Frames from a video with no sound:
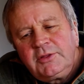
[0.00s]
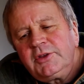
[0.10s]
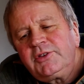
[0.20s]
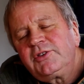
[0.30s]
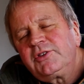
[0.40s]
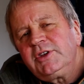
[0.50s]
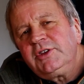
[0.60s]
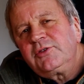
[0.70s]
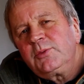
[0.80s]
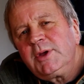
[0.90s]
This
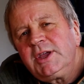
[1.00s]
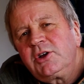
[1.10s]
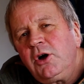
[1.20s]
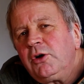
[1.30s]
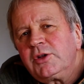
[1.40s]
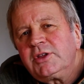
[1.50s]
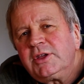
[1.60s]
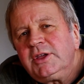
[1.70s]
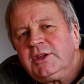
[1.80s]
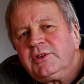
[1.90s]
is where God
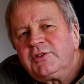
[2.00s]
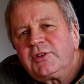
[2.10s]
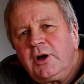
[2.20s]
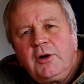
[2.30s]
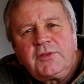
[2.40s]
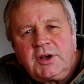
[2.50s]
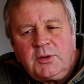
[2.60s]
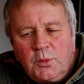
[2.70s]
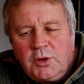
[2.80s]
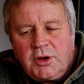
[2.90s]
is often
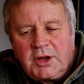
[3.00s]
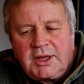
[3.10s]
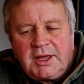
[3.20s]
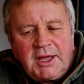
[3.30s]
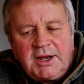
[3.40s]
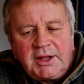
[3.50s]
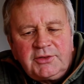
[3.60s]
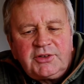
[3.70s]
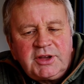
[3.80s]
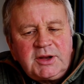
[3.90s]
at work in
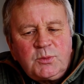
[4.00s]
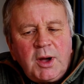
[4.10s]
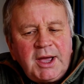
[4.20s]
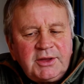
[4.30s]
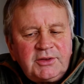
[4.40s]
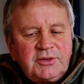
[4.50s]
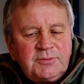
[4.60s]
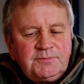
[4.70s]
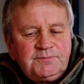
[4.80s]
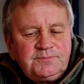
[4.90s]
unseen ways.